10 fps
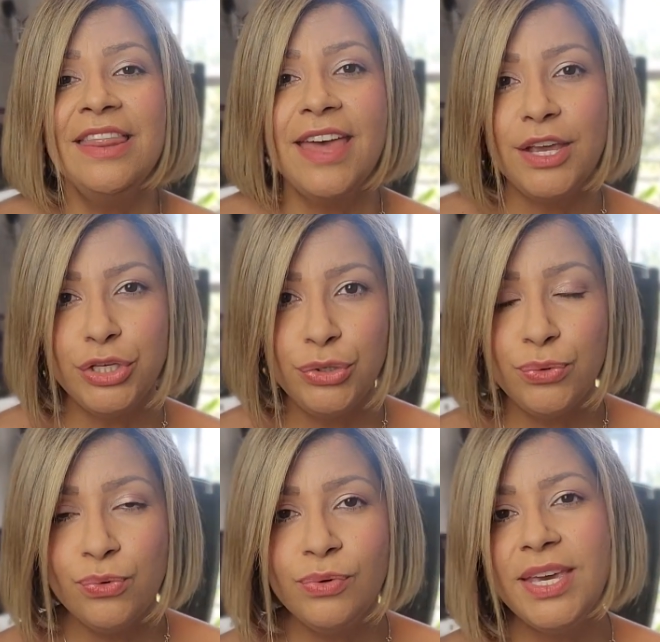that
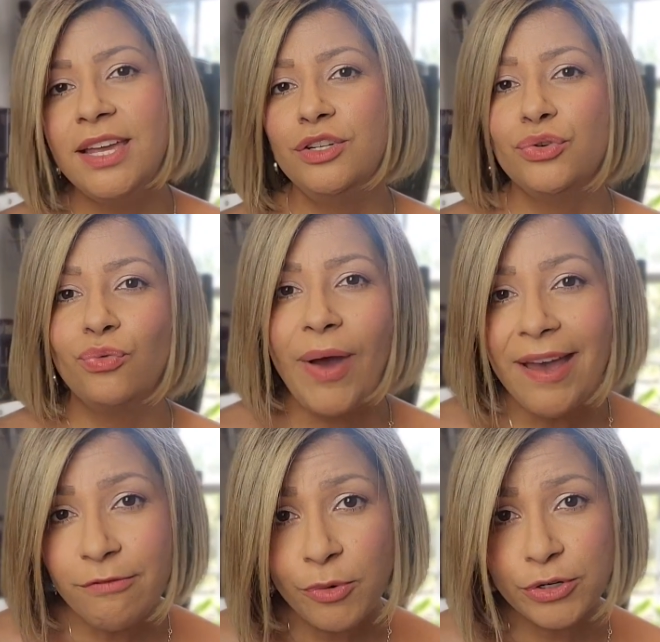you can
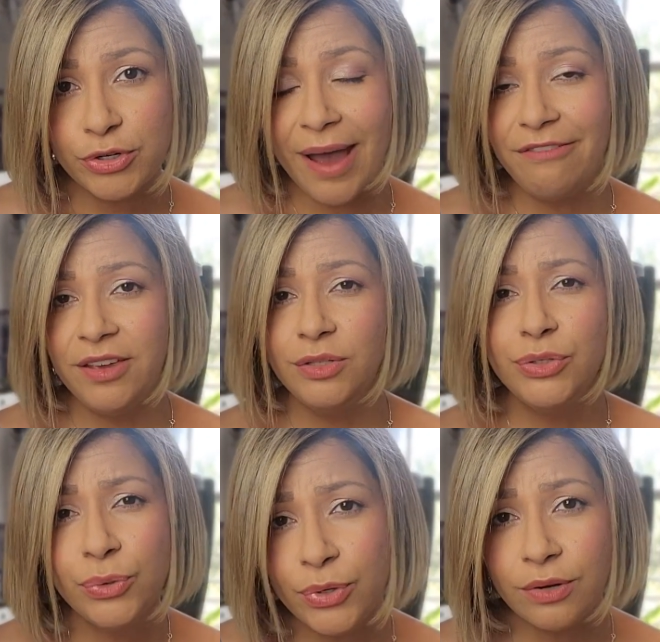drive more traffic
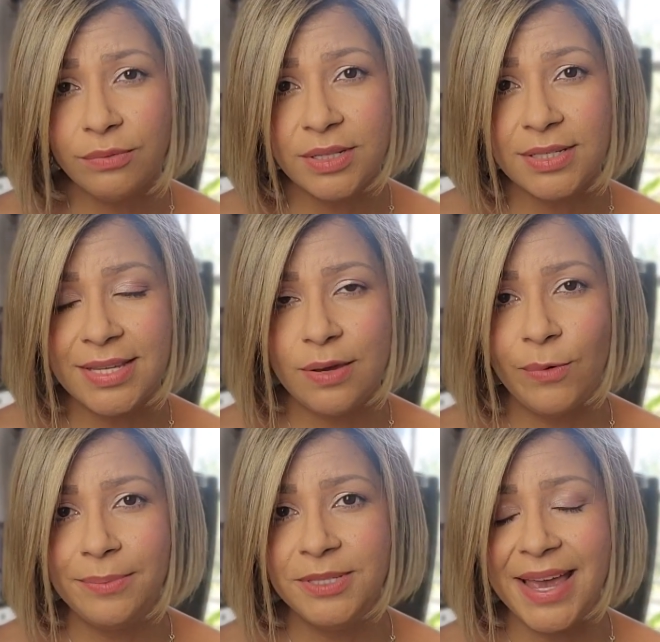to your real estate
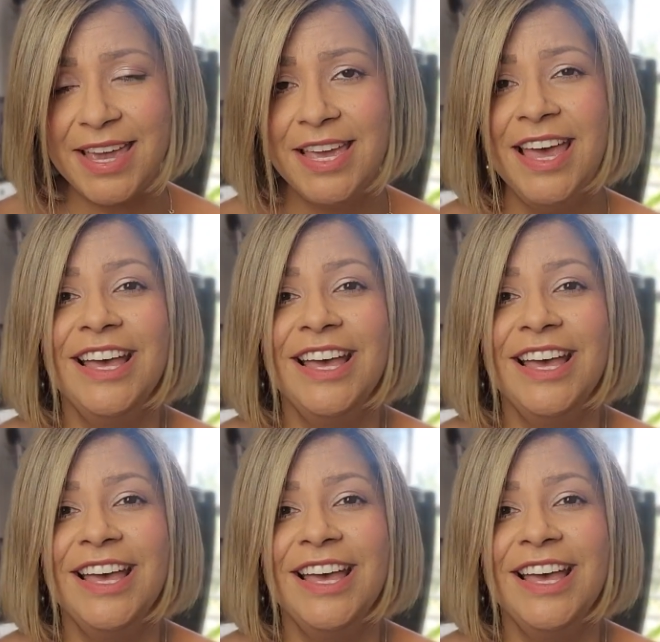website,